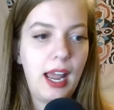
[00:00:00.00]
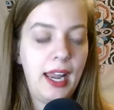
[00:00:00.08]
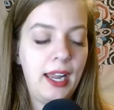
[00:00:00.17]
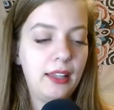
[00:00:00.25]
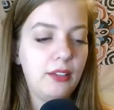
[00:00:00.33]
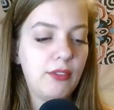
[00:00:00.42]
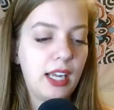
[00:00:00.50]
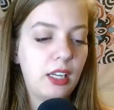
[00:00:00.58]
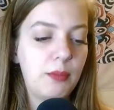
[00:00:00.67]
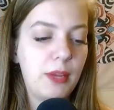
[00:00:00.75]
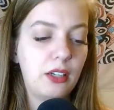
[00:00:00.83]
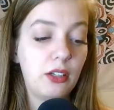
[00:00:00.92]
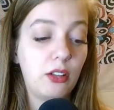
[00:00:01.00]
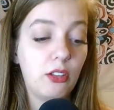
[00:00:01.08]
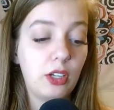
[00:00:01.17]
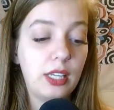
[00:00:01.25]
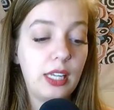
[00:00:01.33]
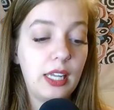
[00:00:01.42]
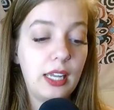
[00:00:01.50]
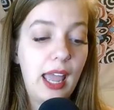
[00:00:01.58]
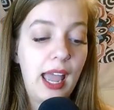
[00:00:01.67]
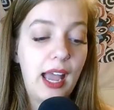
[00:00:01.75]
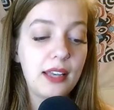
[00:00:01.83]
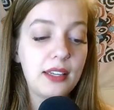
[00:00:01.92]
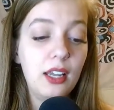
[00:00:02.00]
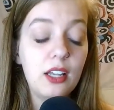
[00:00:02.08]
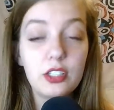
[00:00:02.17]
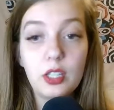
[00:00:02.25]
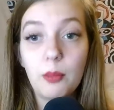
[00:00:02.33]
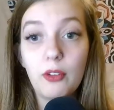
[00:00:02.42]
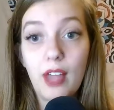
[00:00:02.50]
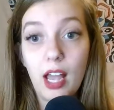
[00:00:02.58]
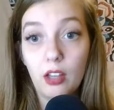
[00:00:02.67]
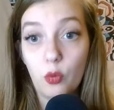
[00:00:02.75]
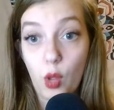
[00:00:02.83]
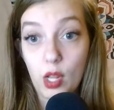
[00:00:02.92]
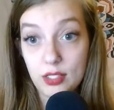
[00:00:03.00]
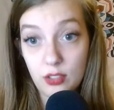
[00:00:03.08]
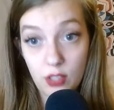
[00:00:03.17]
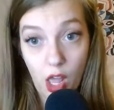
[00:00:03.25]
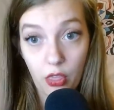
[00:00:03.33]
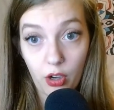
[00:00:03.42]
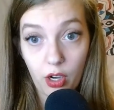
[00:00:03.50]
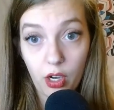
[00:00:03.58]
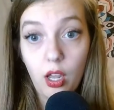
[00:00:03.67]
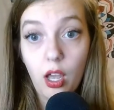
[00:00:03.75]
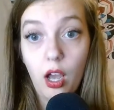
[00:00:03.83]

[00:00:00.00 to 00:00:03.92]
I highly recommend looking at some of Alan Watts's other